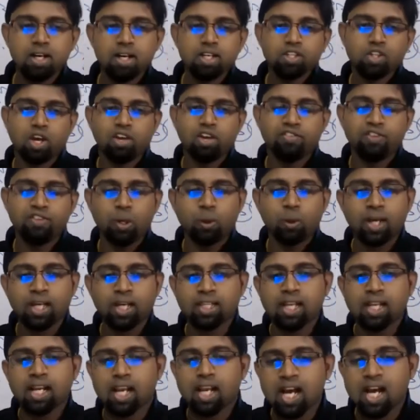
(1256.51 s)
So if you look at
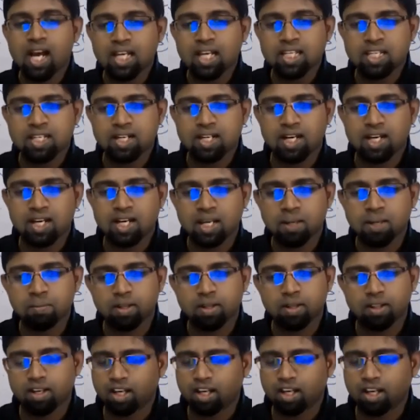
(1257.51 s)
the last time,
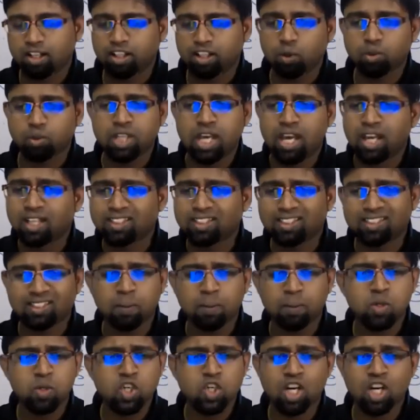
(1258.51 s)
there was an
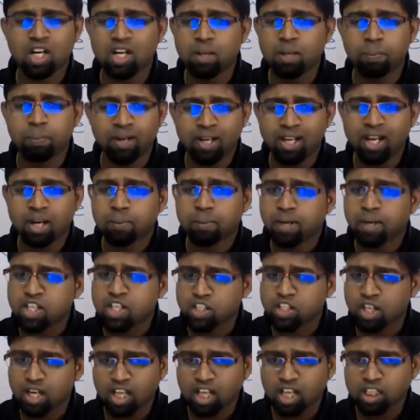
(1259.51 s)
exceptionally brilliant batch,
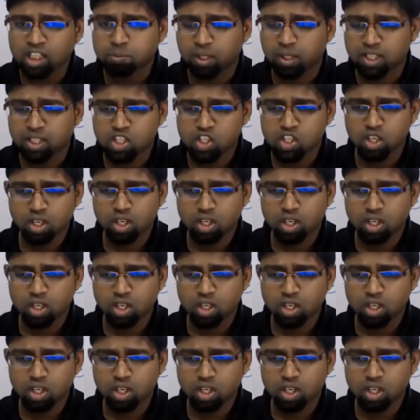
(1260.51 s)
the last batch.